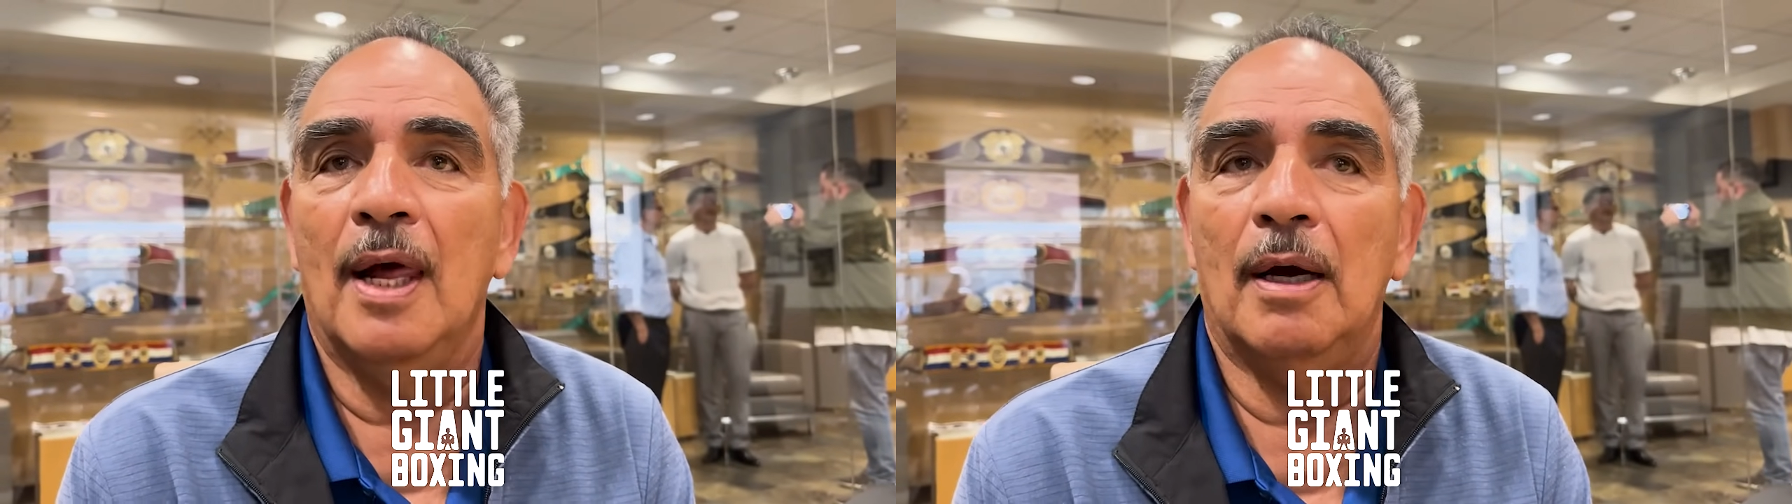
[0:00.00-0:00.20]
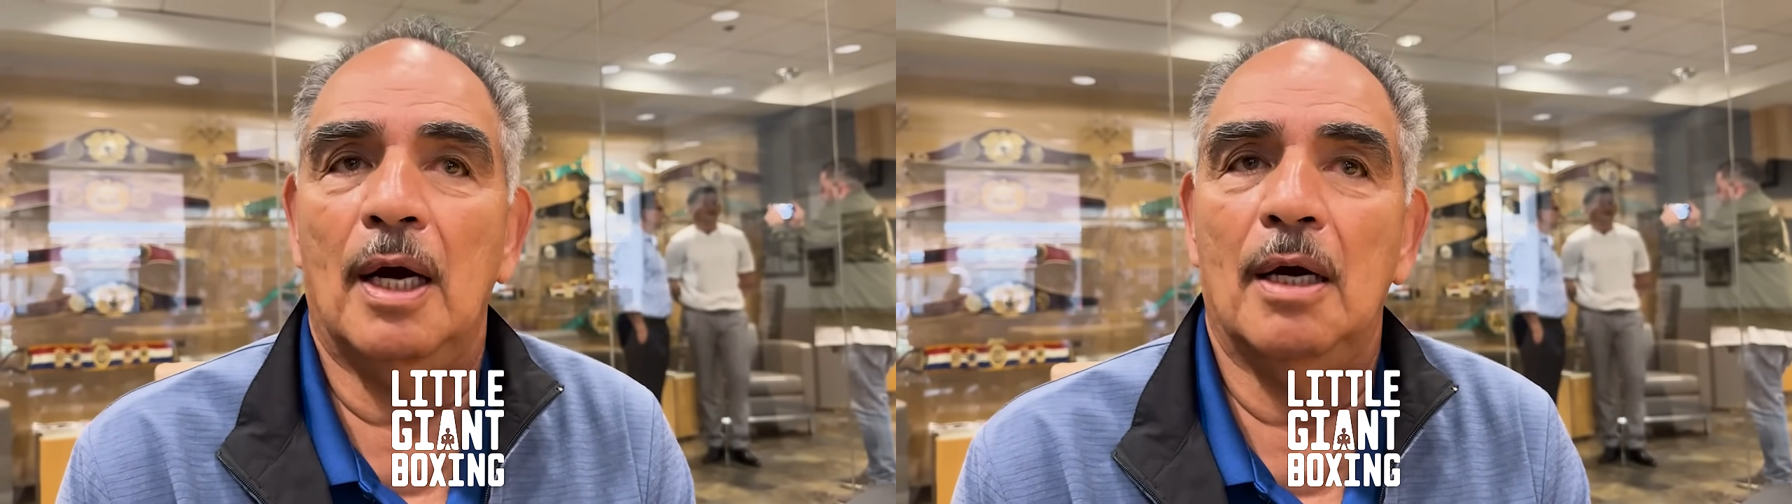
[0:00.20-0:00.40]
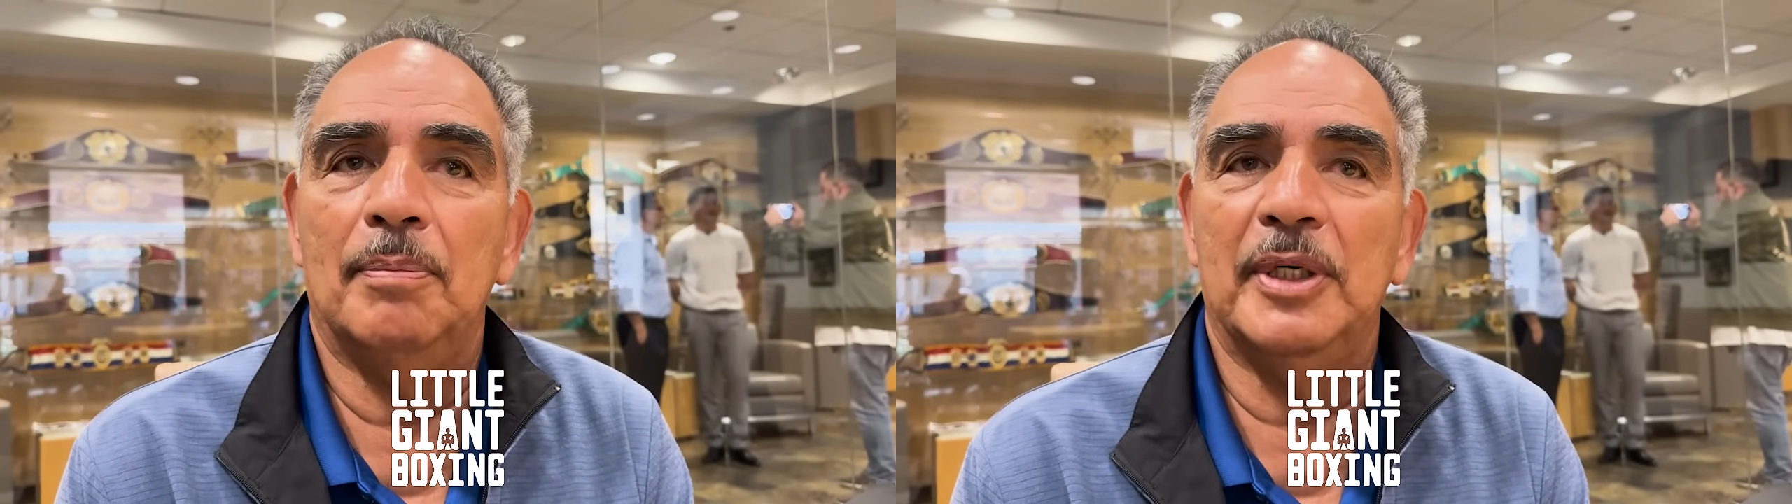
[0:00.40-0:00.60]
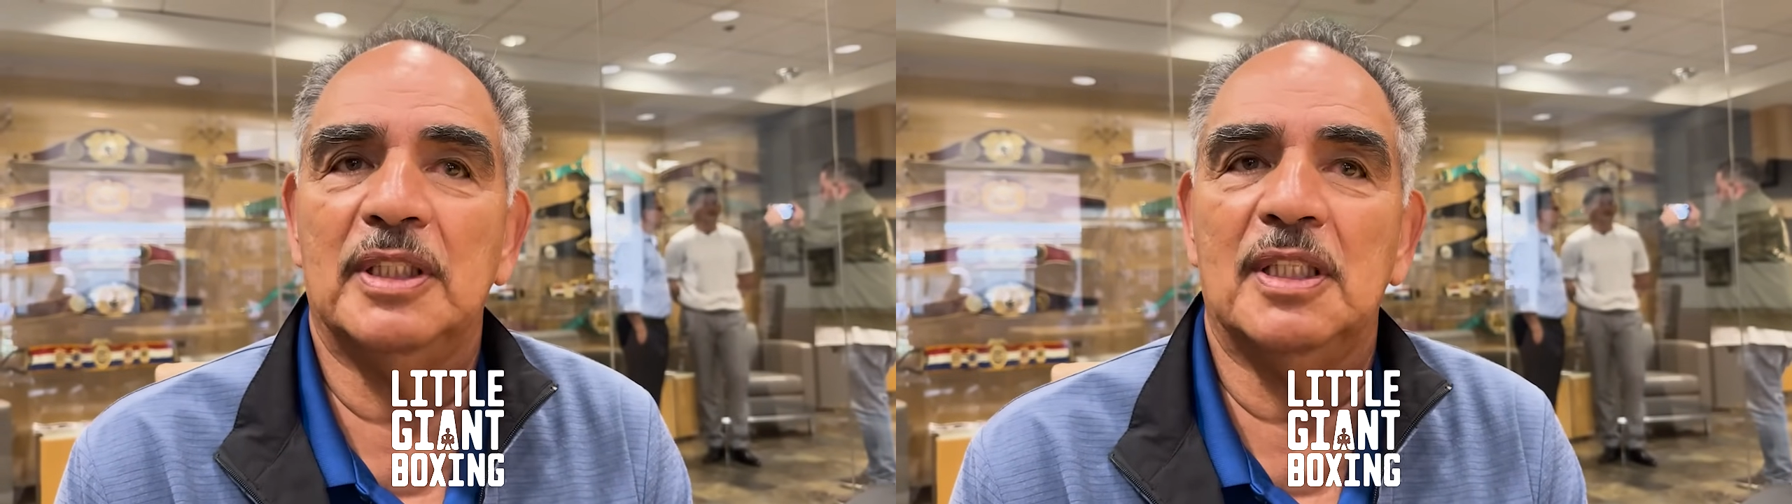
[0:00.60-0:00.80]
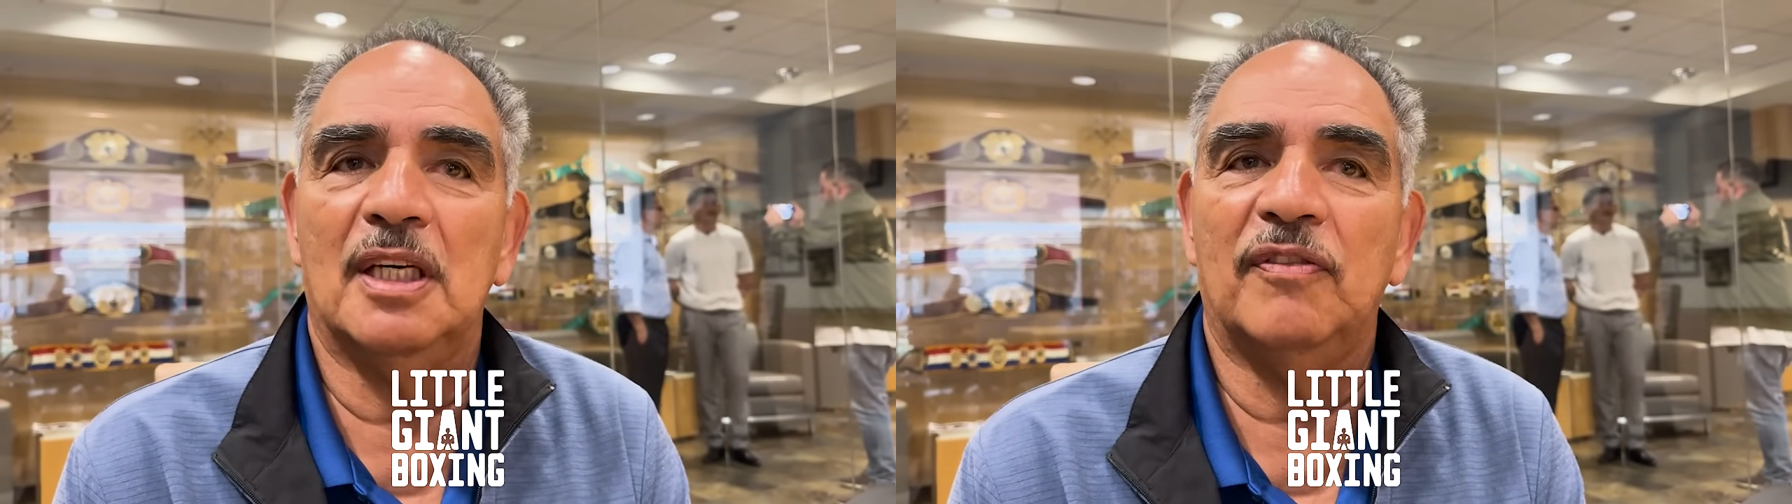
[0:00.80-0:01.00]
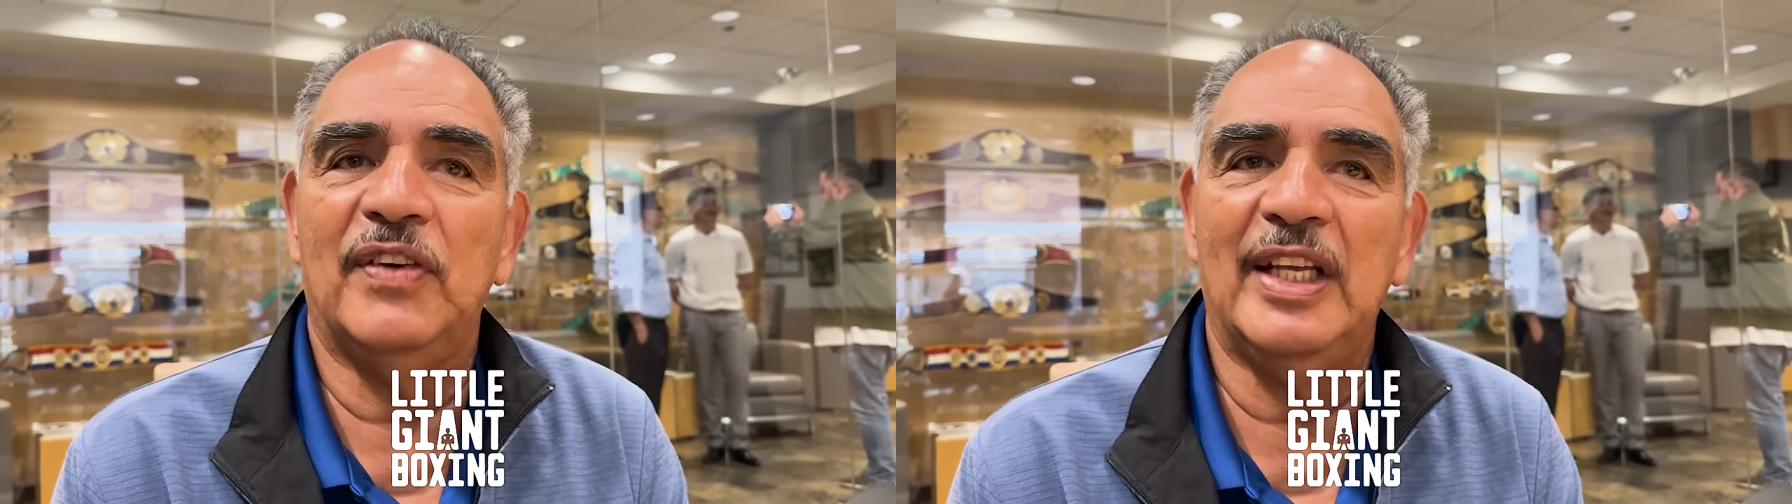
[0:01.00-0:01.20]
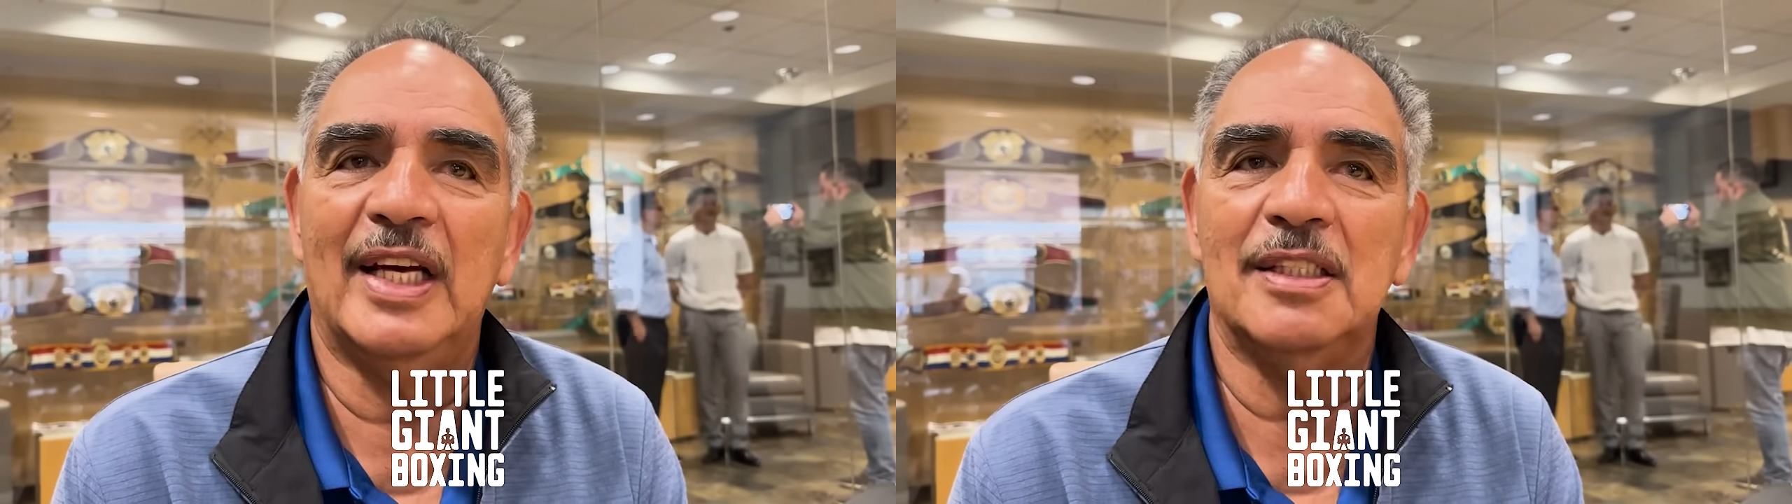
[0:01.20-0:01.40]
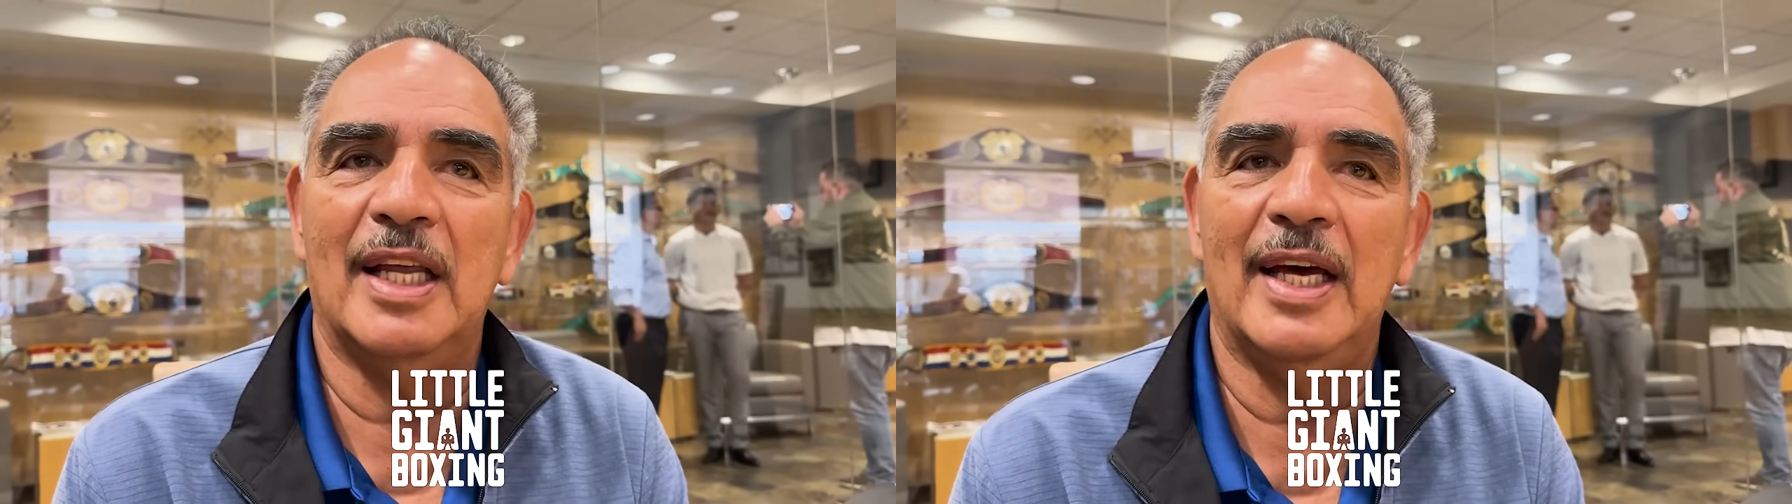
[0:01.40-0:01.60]
But Freddie
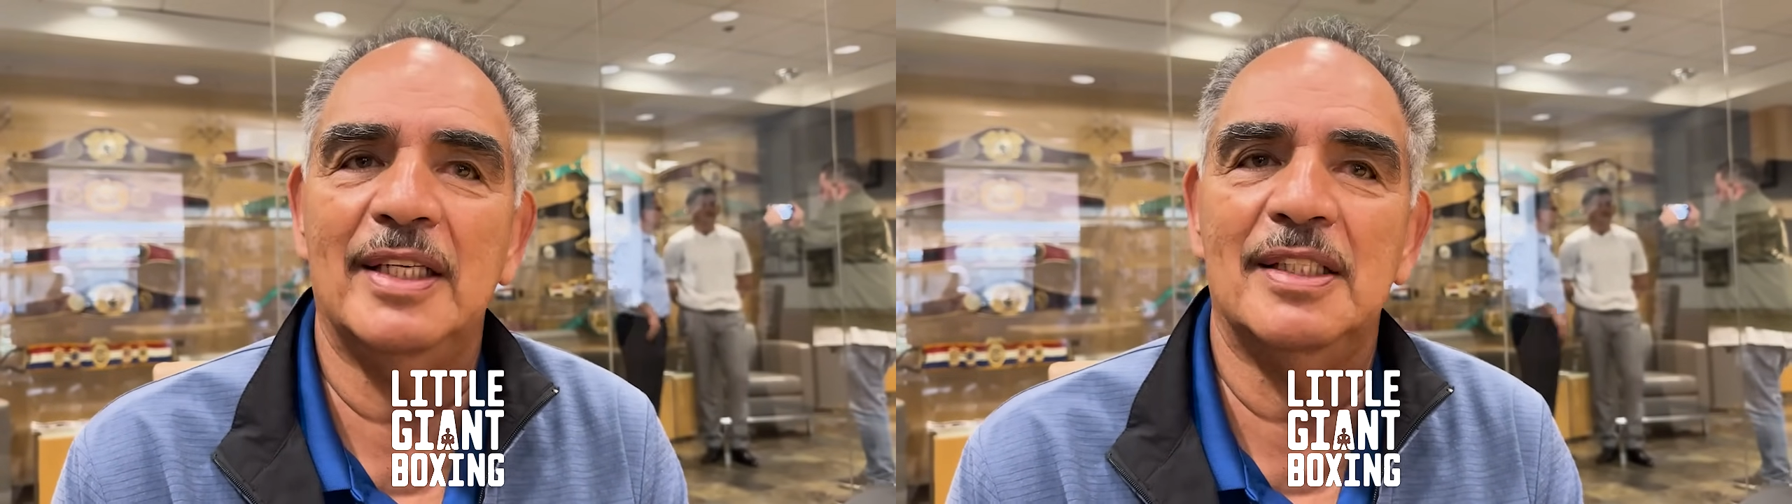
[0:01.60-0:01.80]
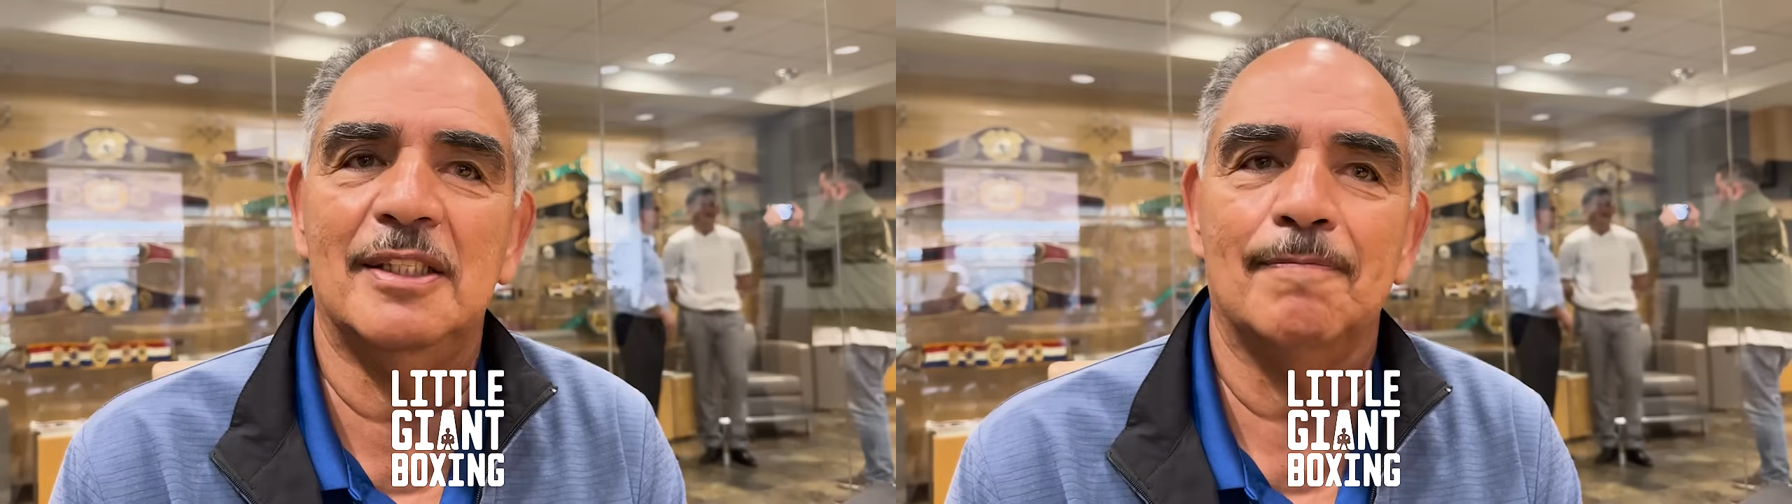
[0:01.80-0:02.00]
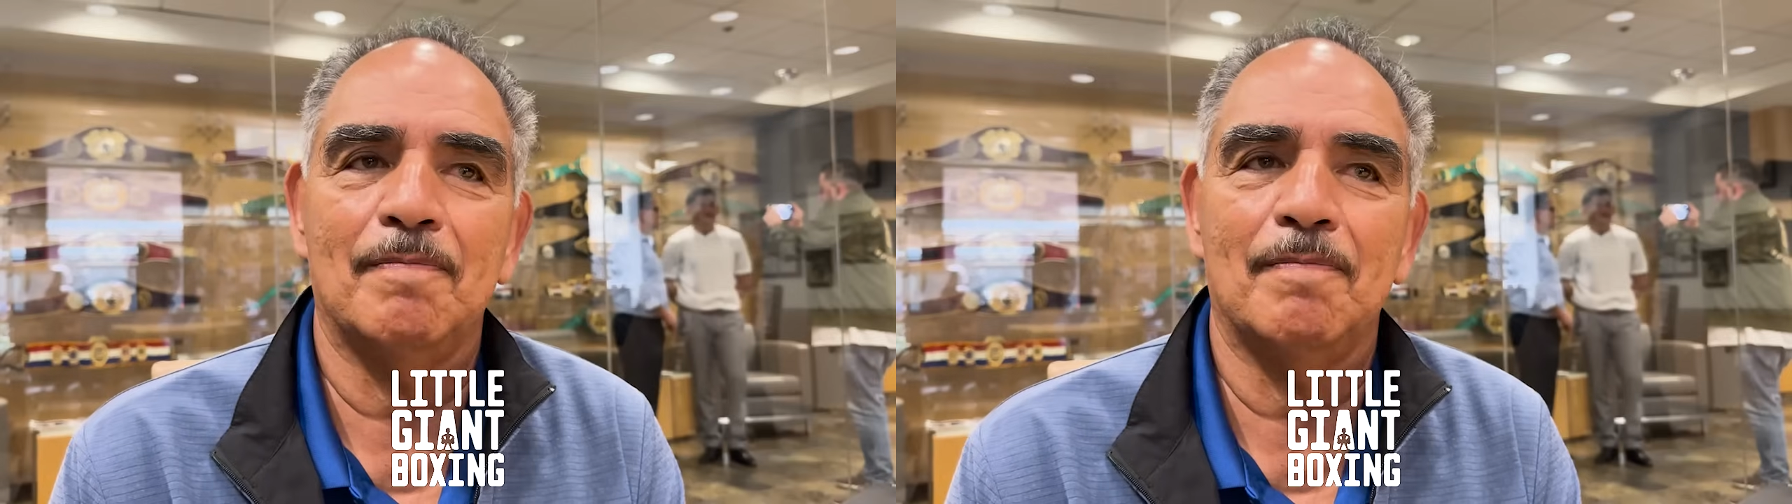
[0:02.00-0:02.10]
hasn't had his